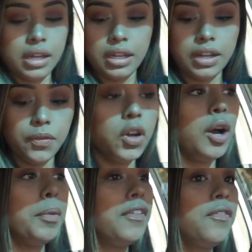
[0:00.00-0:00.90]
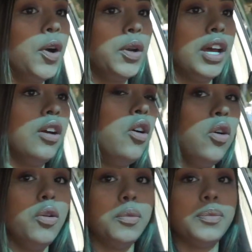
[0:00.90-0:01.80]
And I forgot my phone at
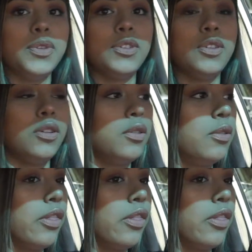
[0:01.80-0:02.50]
home, so